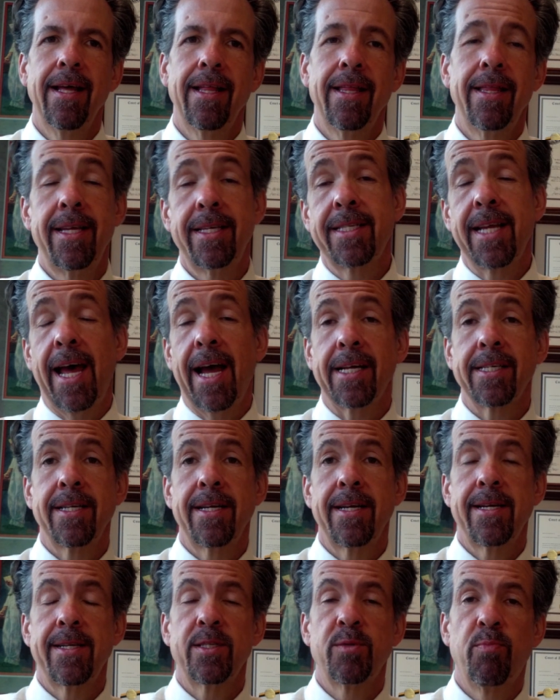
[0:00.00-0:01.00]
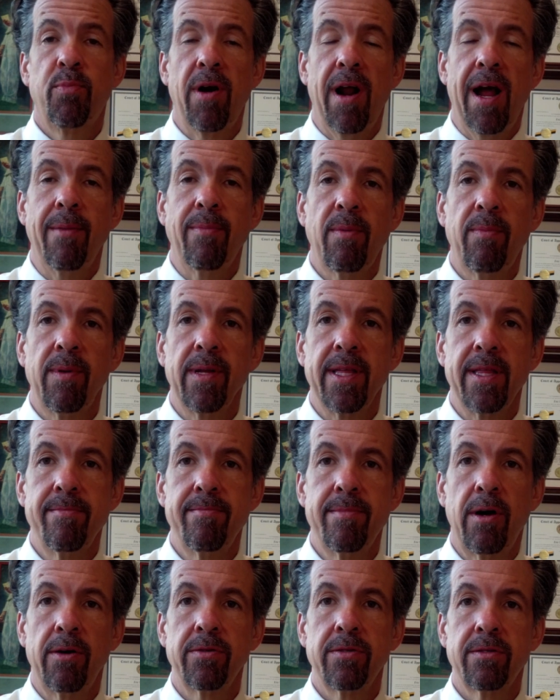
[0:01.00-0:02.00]
This accident is probably the
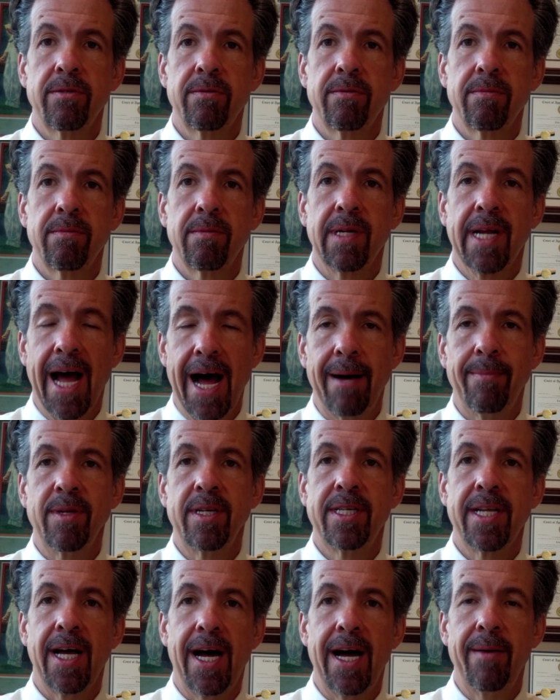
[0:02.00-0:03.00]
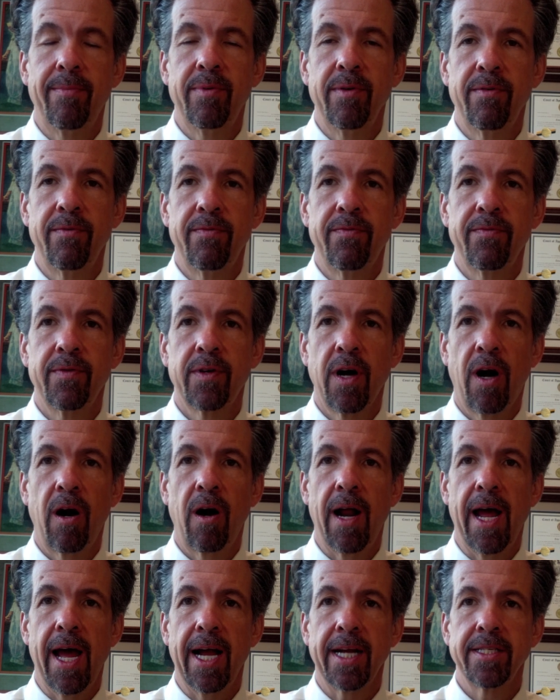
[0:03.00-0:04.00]
most common type of
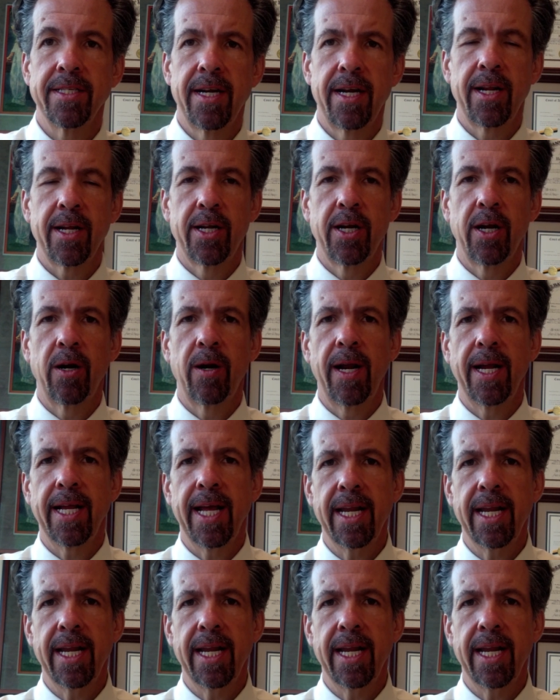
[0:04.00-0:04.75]
car accident occurring,